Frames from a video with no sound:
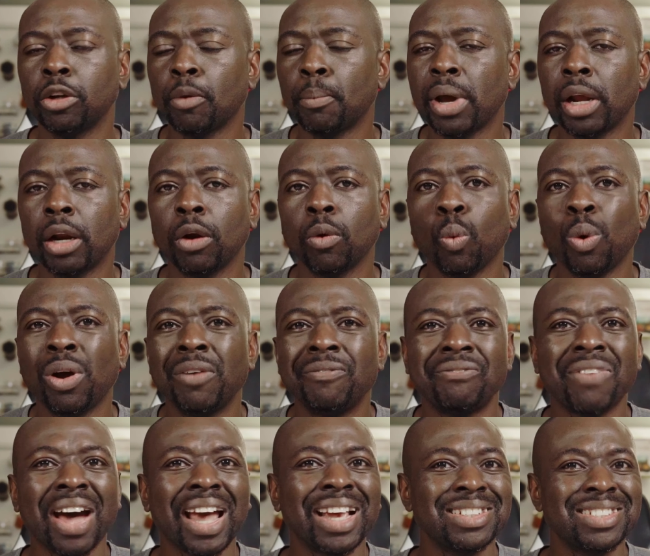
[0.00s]
No matter what
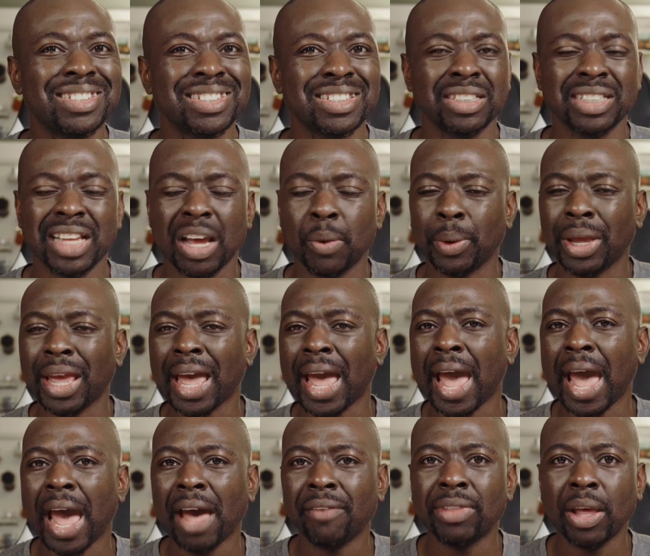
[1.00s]
vice that we
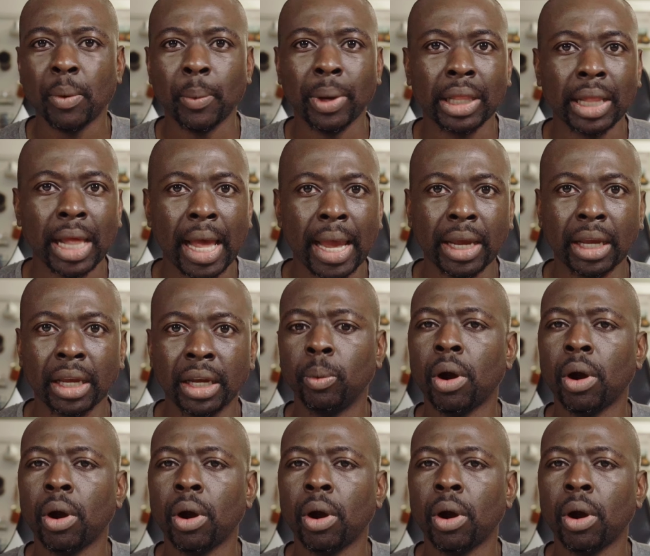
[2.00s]
have that we like,